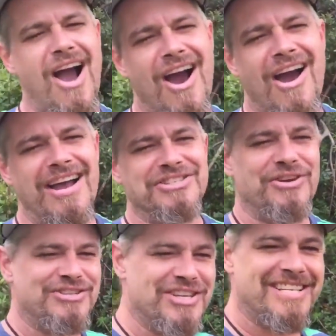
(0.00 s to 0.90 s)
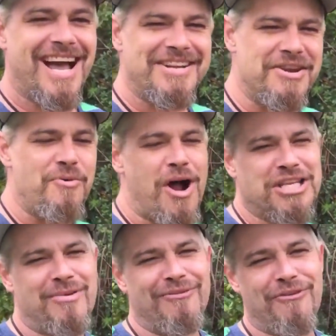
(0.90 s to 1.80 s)
All right, so I just got done
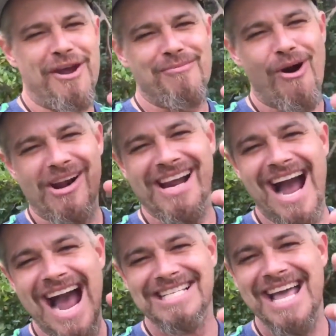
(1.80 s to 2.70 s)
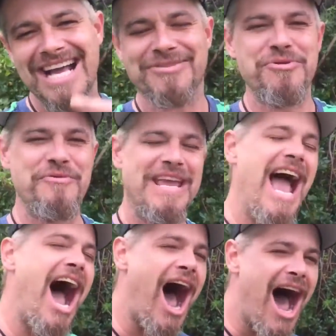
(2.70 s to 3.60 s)
watching my friend Mark Kaizak's
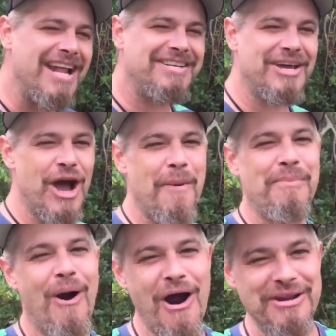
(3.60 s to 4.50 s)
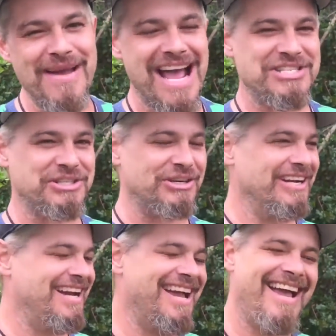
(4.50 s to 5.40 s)
movie, Hot Tub Party Massacre.